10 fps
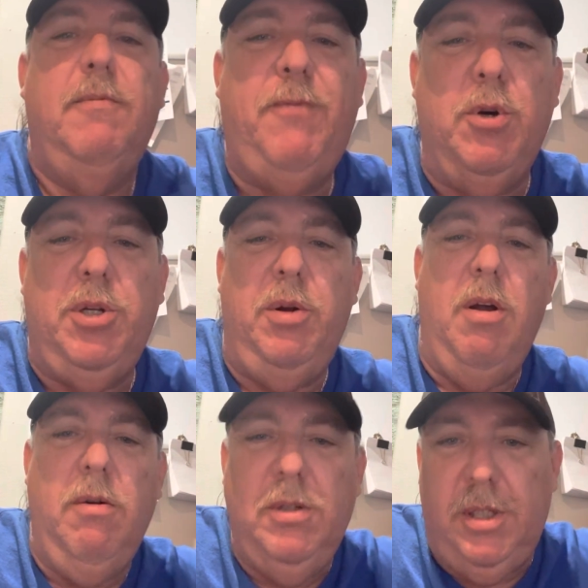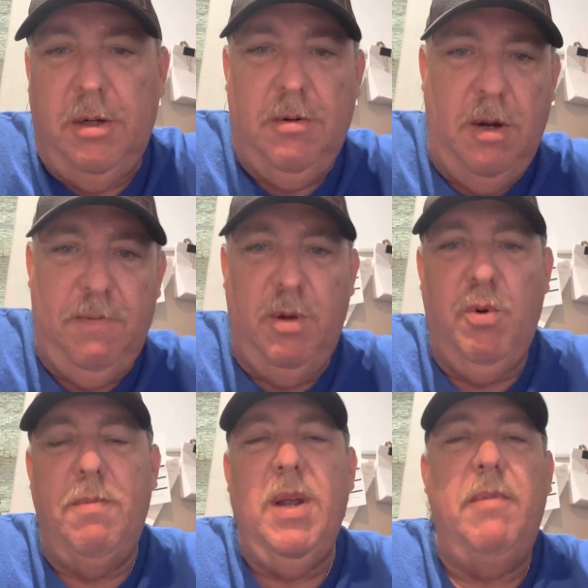for too long, so hopefully
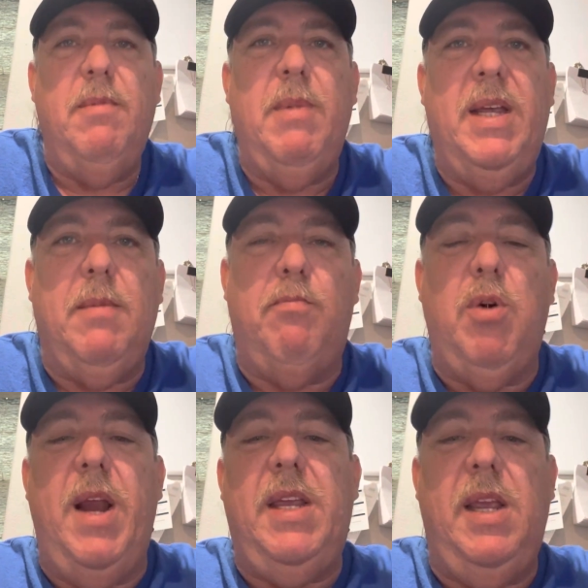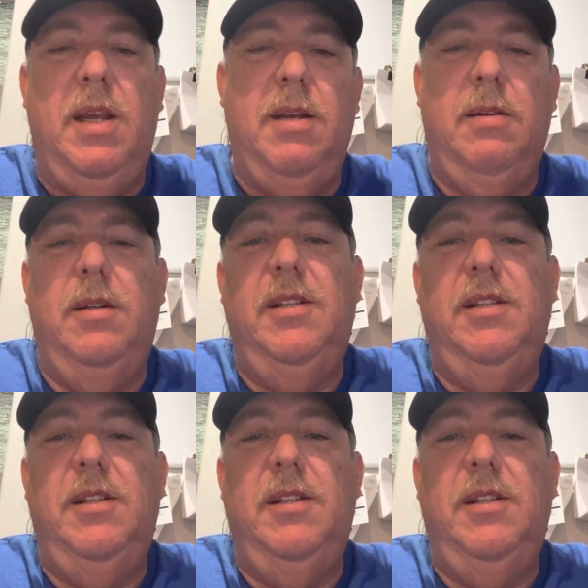we'll be able to make a breaking